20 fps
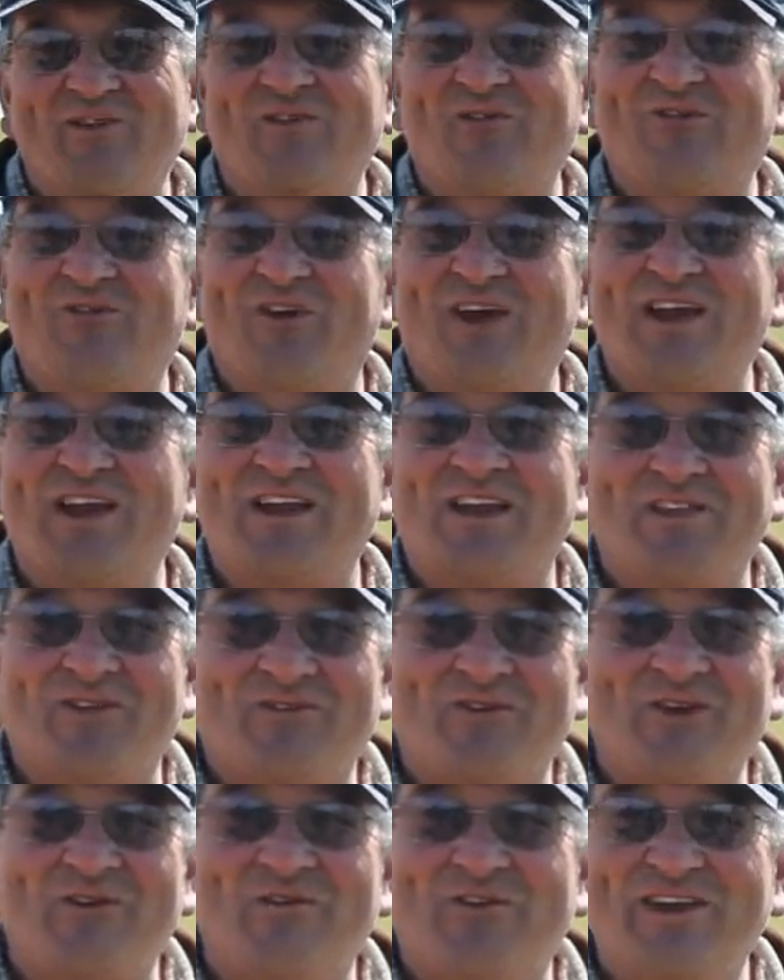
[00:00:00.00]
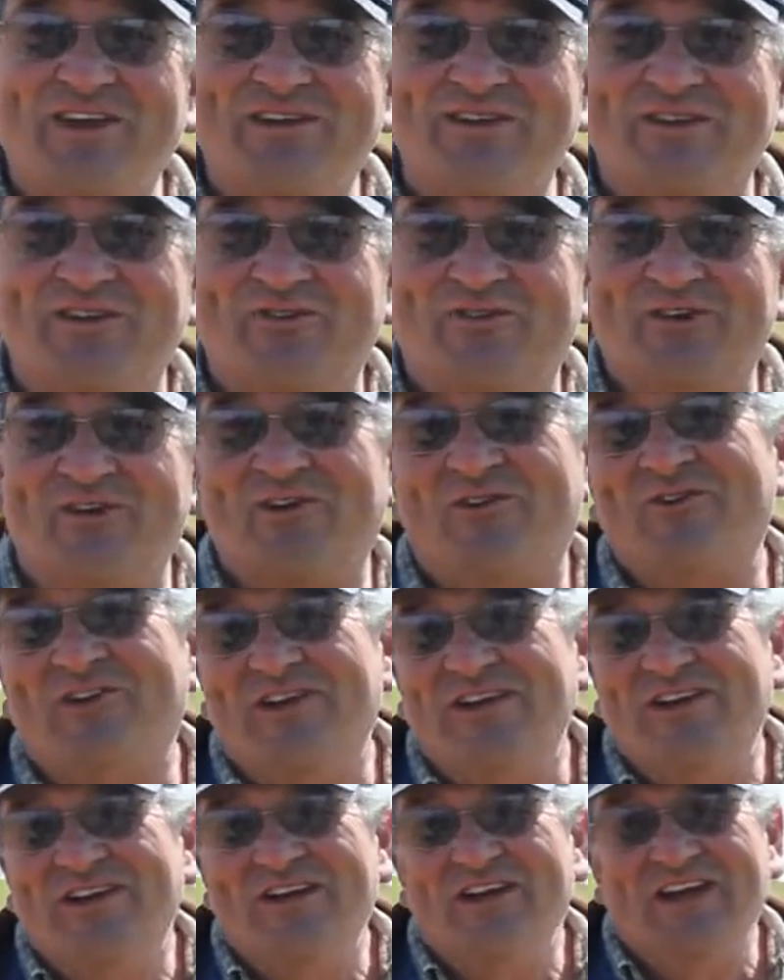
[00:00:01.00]
it's rained the three weeks in a row,
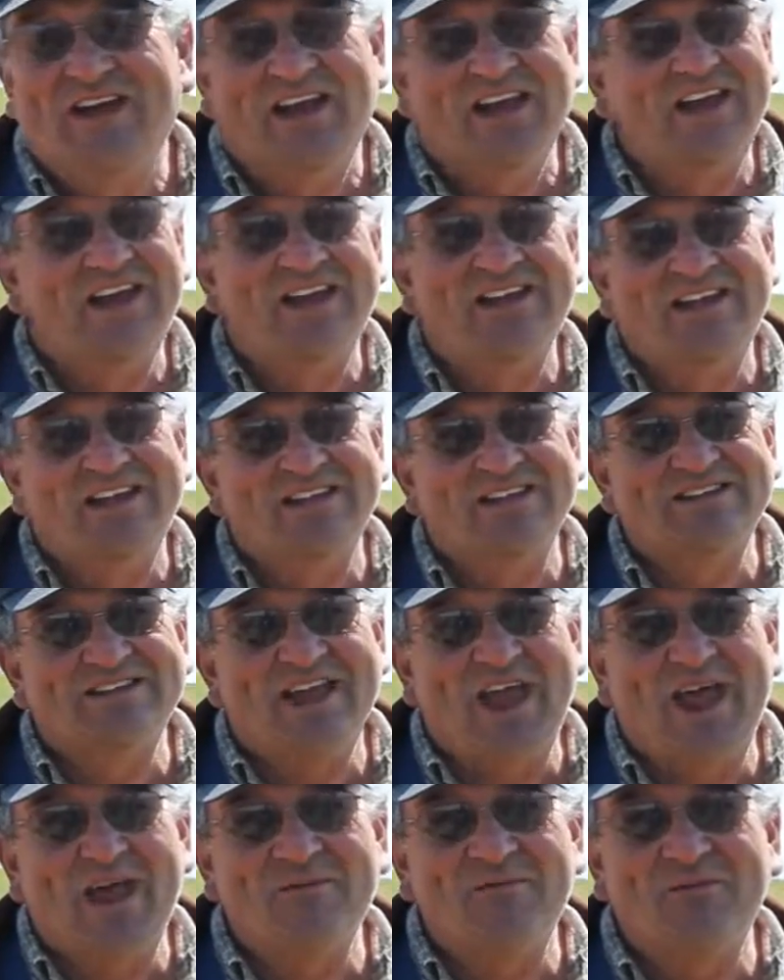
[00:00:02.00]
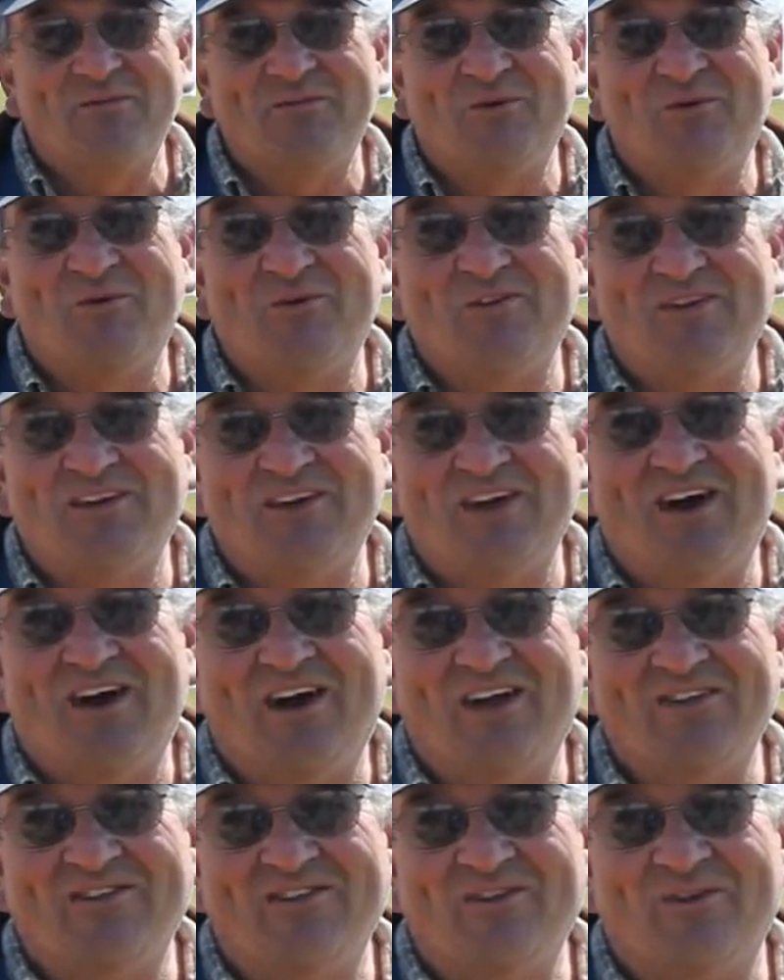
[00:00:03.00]
and that tends to happen more than
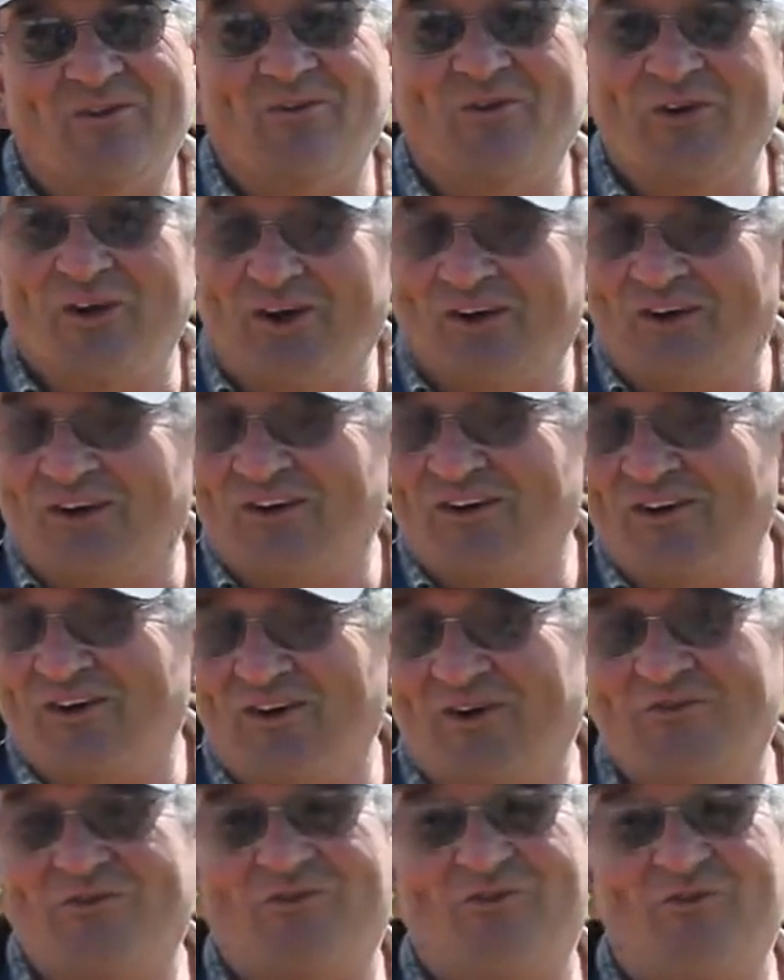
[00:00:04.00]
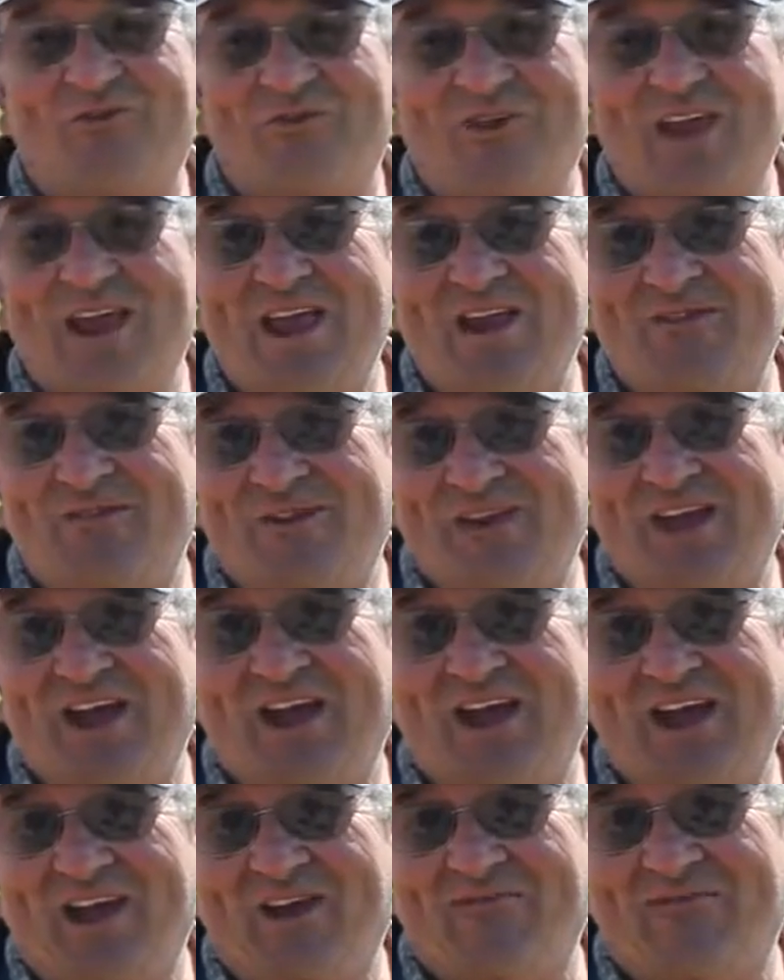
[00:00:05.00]
not. So we are closer to rain, and we
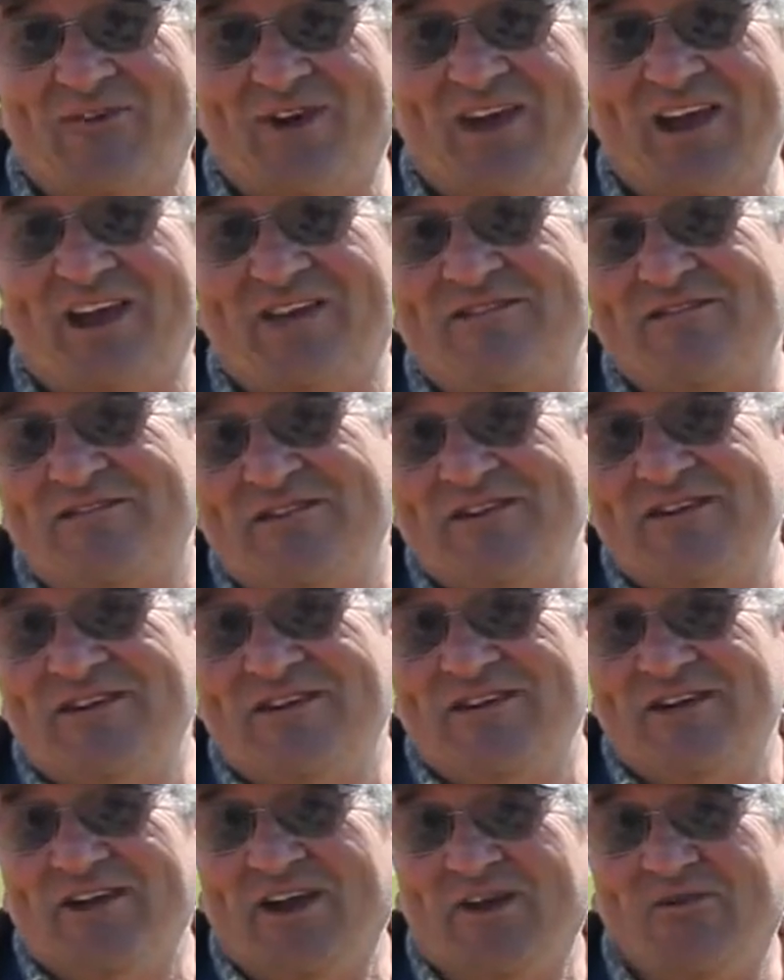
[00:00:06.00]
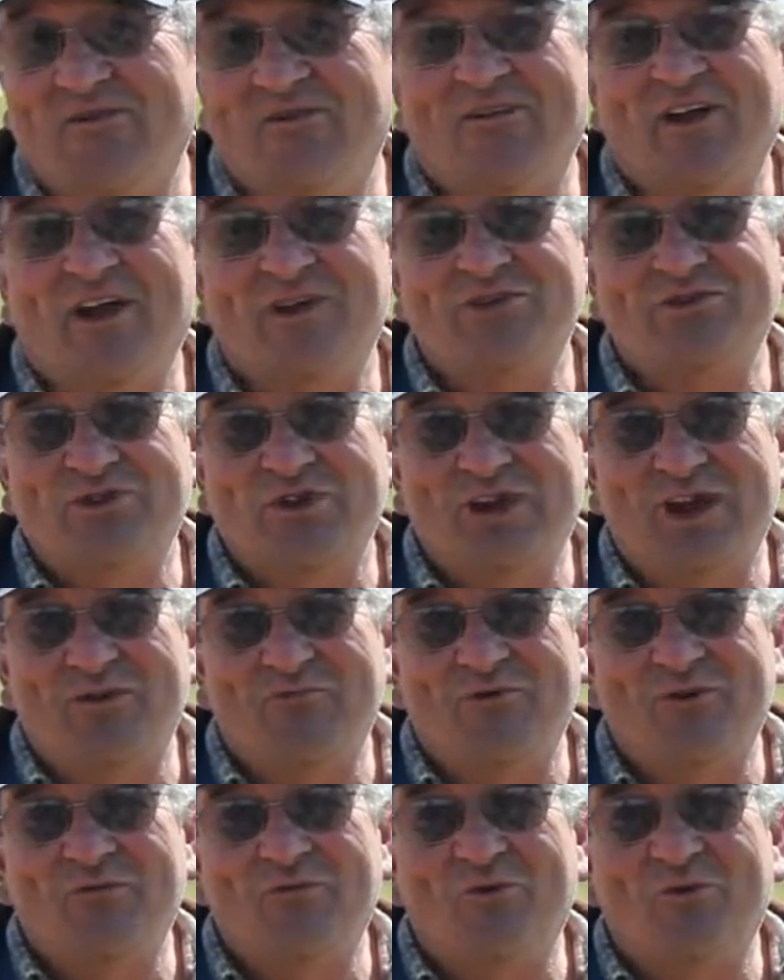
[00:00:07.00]
now have rain, and we've got should have
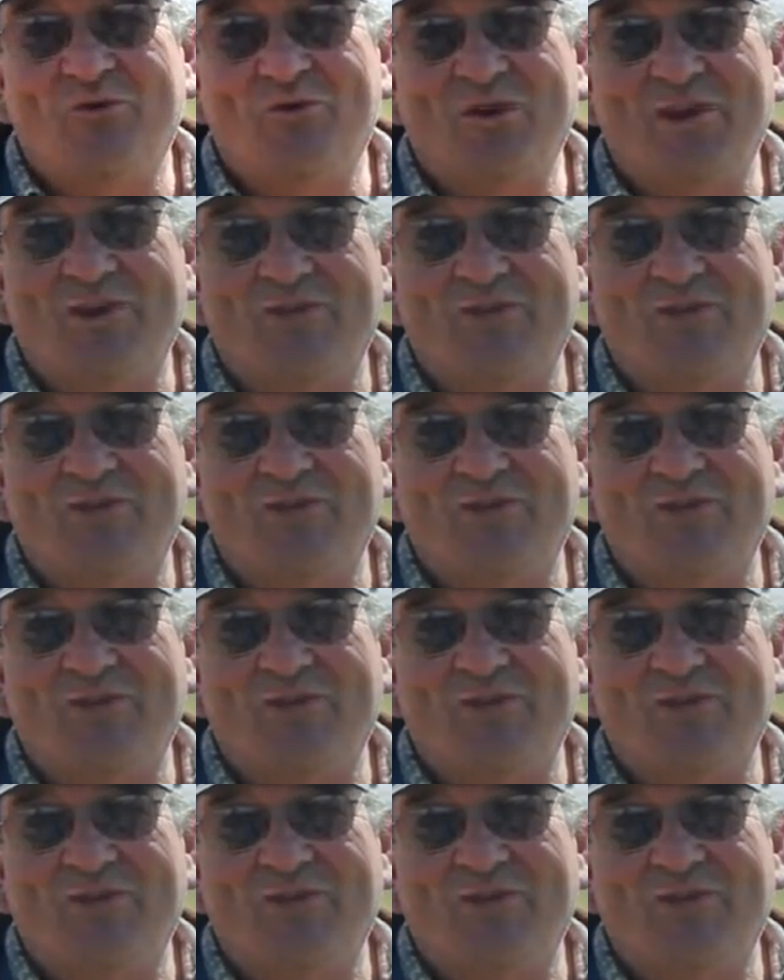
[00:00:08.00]
one more week